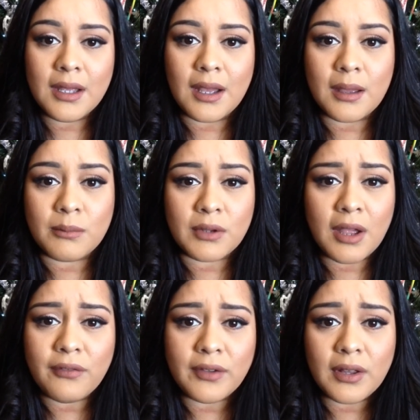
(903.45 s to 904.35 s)

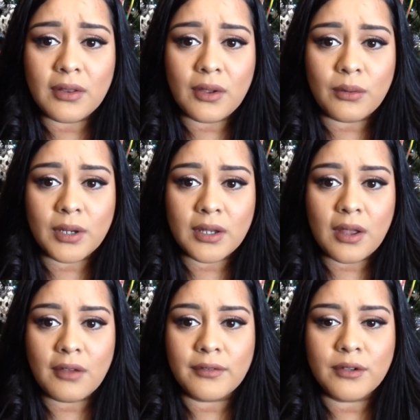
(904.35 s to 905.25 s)
not feel alone and
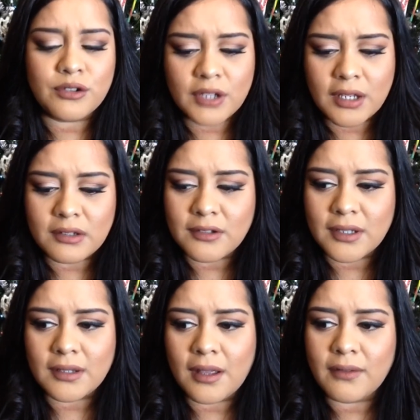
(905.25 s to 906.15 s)
not feel judged
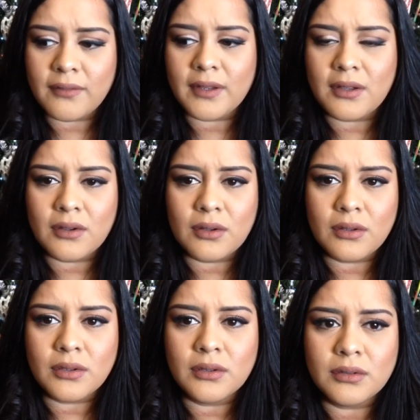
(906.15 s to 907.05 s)
and not
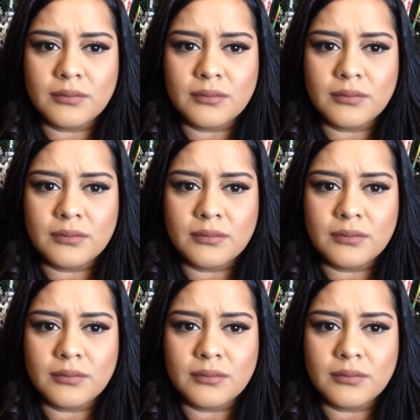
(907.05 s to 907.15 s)
feel